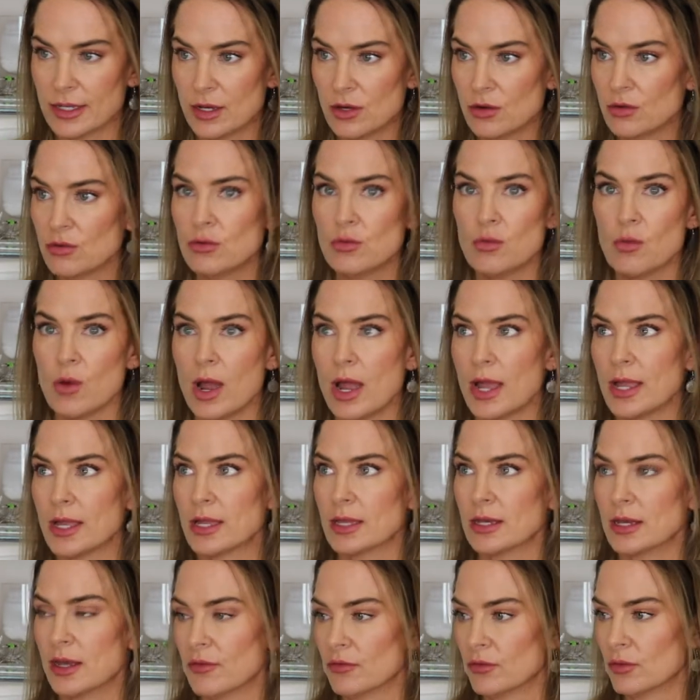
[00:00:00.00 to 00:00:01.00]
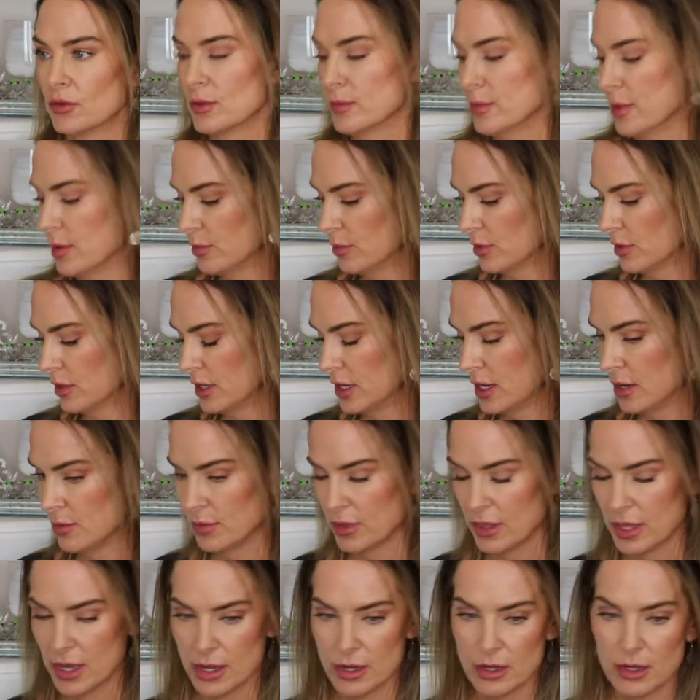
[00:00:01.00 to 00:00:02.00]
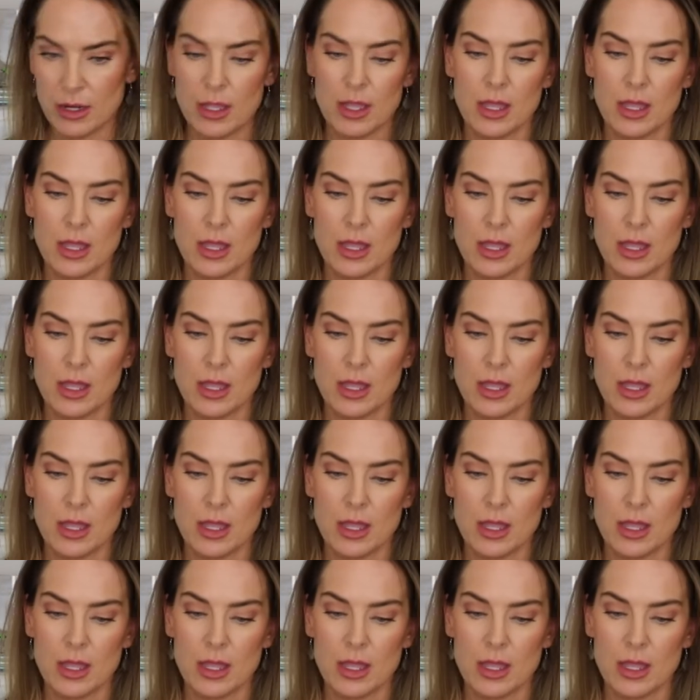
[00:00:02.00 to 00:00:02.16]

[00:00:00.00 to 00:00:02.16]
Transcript: I don't know why I can never remember the name of that.